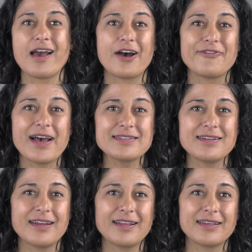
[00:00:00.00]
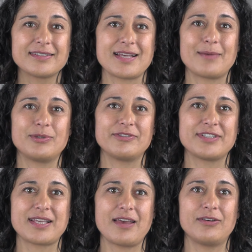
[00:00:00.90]
A fascinating example of a
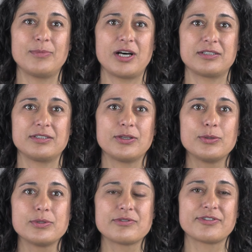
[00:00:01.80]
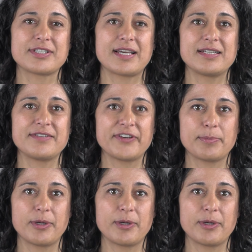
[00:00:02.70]
scale model used for scientific